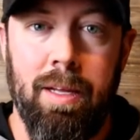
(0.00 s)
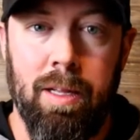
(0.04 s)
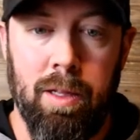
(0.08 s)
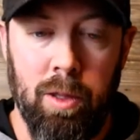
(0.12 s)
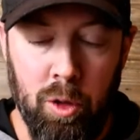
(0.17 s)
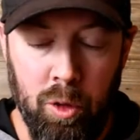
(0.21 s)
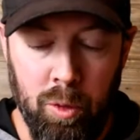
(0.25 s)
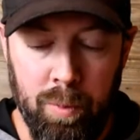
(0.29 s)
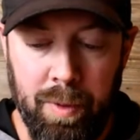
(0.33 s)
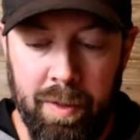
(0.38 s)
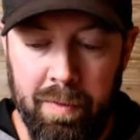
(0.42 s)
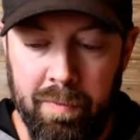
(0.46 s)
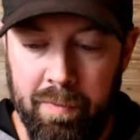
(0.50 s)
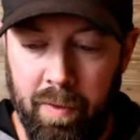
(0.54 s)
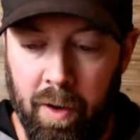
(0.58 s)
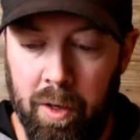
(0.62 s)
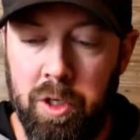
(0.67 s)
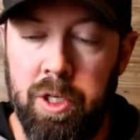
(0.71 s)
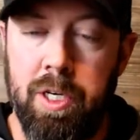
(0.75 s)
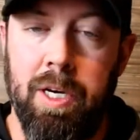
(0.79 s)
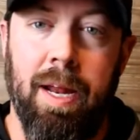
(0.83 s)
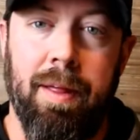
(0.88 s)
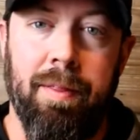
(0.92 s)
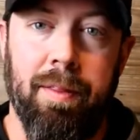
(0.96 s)
looping
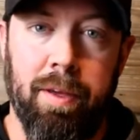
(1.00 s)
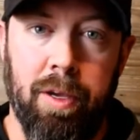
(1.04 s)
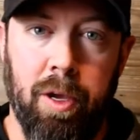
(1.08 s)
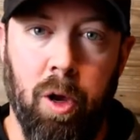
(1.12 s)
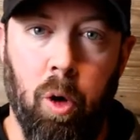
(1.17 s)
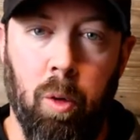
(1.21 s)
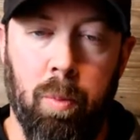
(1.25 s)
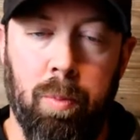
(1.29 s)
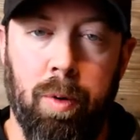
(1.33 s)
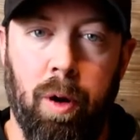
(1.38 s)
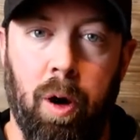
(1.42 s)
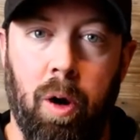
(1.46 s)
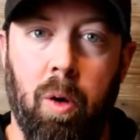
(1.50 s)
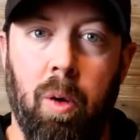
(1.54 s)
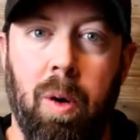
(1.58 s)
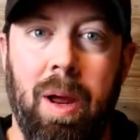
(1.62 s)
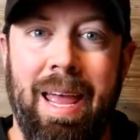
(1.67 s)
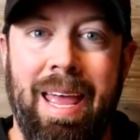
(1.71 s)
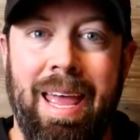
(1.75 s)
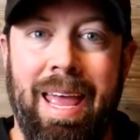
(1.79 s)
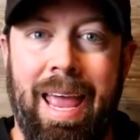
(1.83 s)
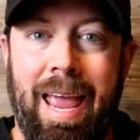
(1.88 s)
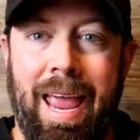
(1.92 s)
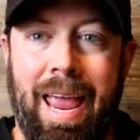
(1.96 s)
function on the GoPro
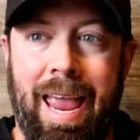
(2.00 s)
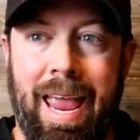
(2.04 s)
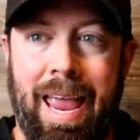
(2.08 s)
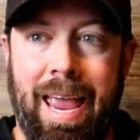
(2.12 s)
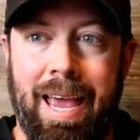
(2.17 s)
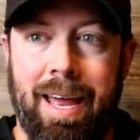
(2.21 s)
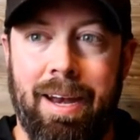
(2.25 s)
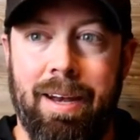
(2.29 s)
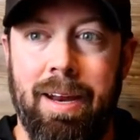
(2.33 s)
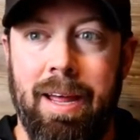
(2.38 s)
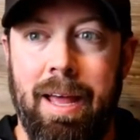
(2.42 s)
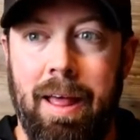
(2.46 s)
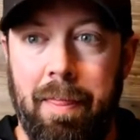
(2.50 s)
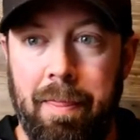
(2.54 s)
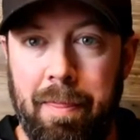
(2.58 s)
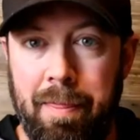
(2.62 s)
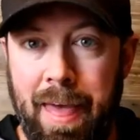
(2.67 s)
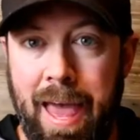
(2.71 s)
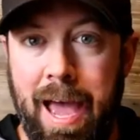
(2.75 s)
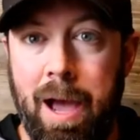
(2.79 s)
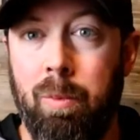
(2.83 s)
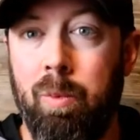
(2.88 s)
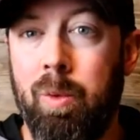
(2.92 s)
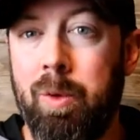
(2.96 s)
and
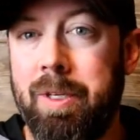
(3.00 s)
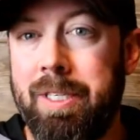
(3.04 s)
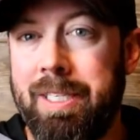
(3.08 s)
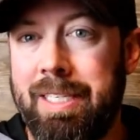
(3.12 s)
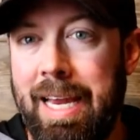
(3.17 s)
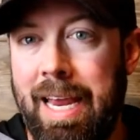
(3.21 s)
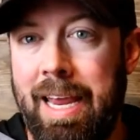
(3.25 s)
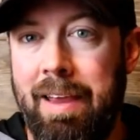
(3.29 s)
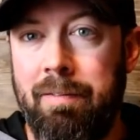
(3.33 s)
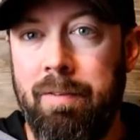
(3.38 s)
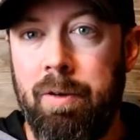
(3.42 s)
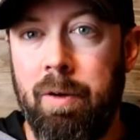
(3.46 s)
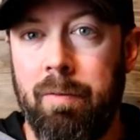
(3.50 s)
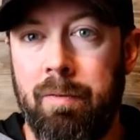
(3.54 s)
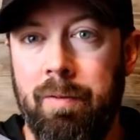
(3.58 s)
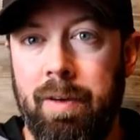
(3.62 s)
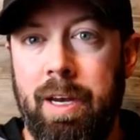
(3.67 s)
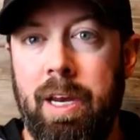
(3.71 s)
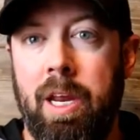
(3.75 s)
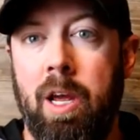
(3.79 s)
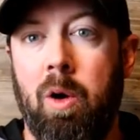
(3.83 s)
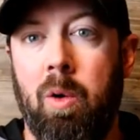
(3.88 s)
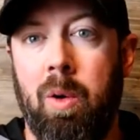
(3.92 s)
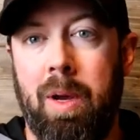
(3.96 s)
that will save your
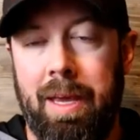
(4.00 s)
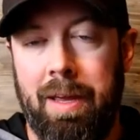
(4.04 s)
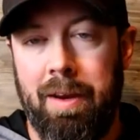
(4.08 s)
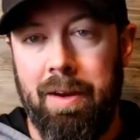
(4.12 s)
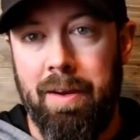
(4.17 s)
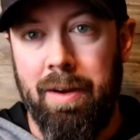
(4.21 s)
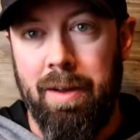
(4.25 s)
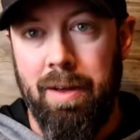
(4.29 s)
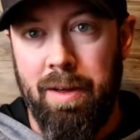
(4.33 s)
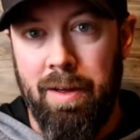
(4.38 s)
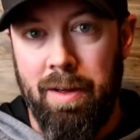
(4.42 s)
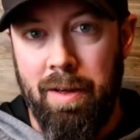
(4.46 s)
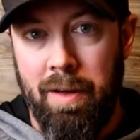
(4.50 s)
video in